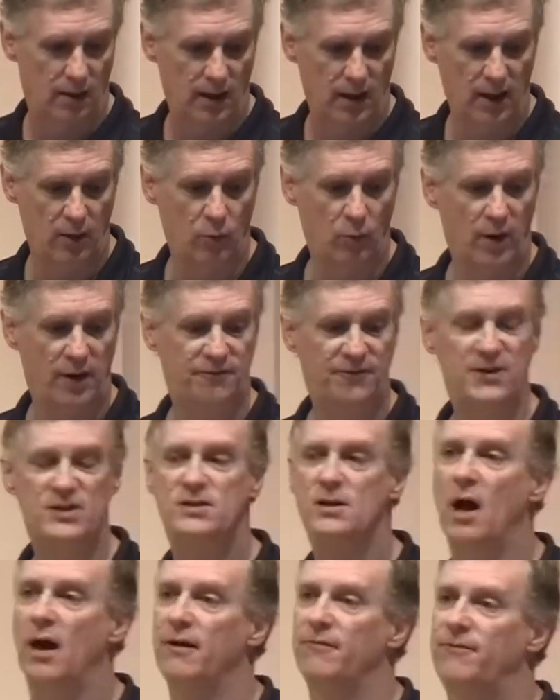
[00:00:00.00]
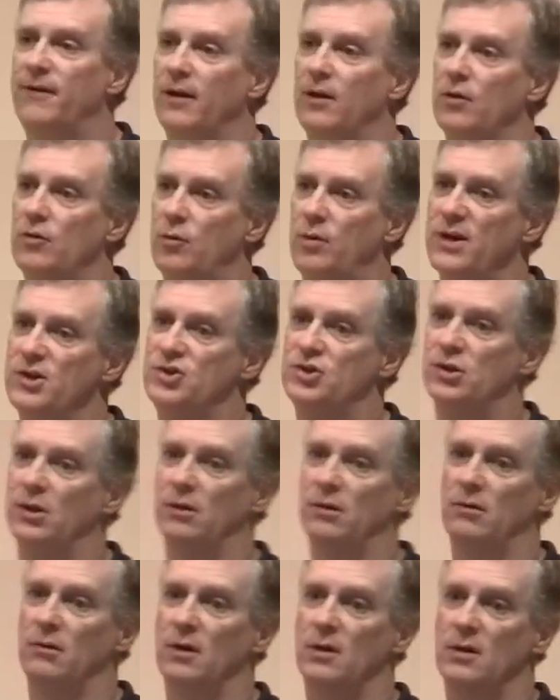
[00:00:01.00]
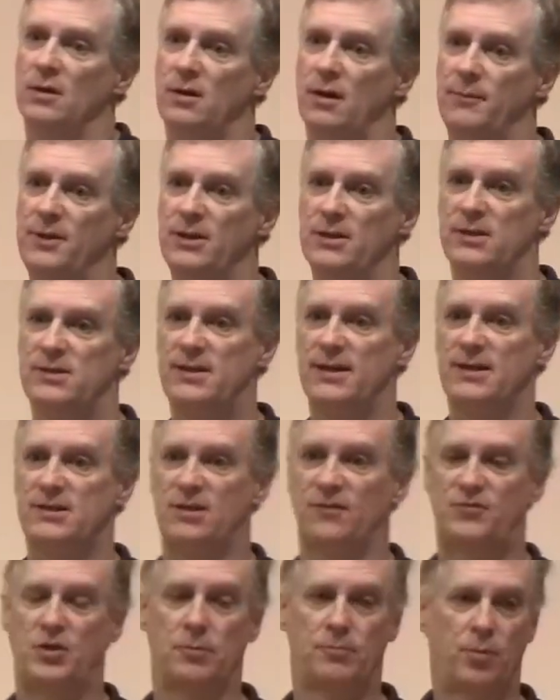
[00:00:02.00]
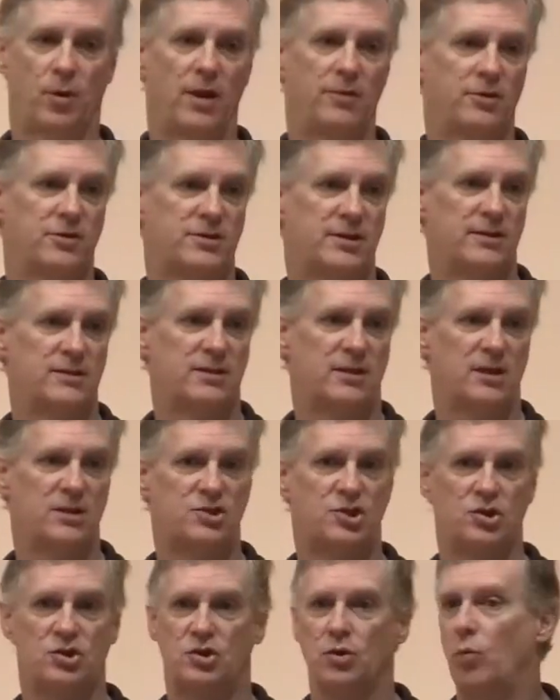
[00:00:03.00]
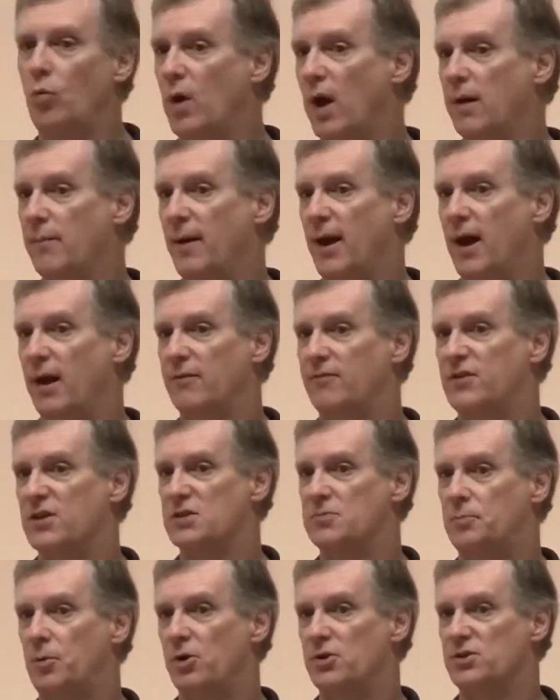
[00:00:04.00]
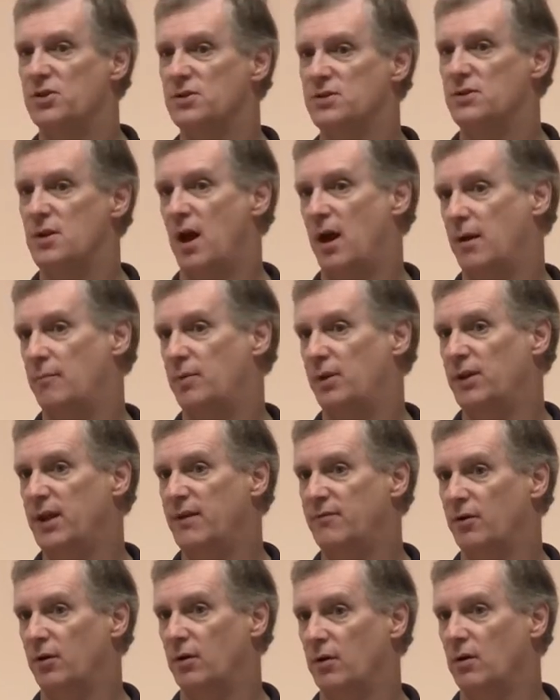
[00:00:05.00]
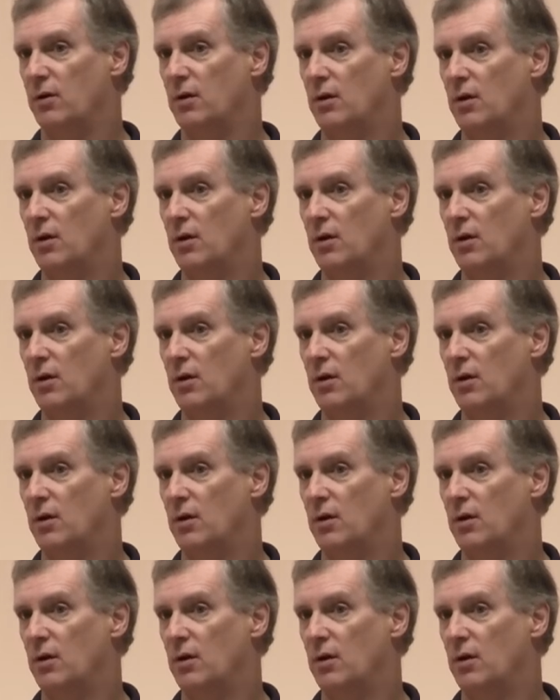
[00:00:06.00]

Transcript: And what if he's not a fellow Christian? I mean, this says if your brother sins against you. So what about if this person's not a believer?